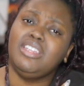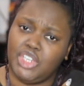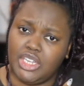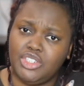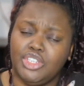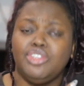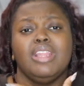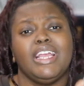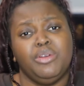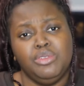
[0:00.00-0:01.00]
judge. You
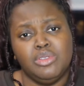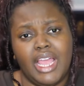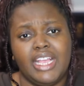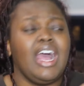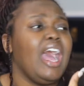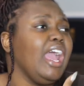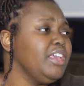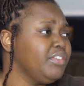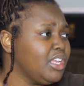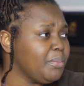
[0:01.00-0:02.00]
like who you like. I
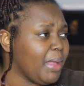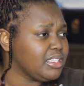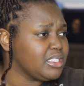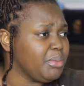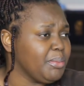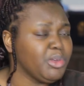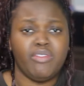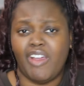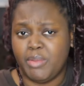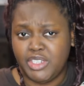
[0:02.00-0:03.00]
even look back at some people who
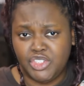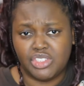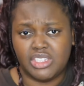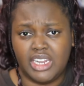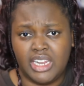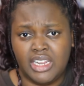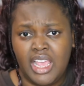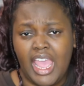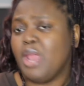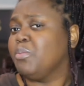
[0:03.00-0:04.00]
I've been interested in,
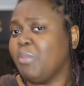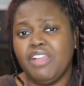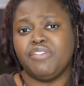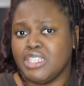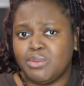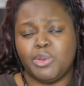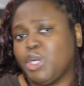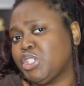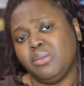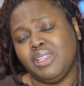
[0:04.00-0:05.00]
and my friends would
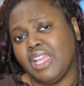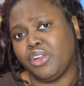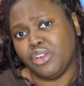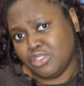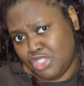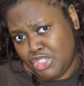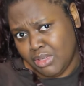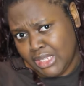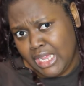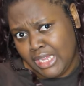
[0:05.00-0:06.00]
question me, like, girl, did you
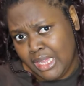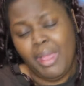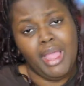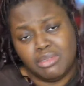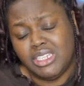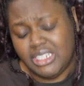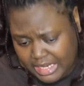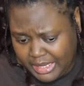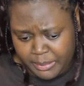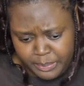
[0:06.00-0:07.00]
really like him? I really
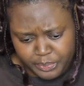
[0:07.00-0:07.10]
did.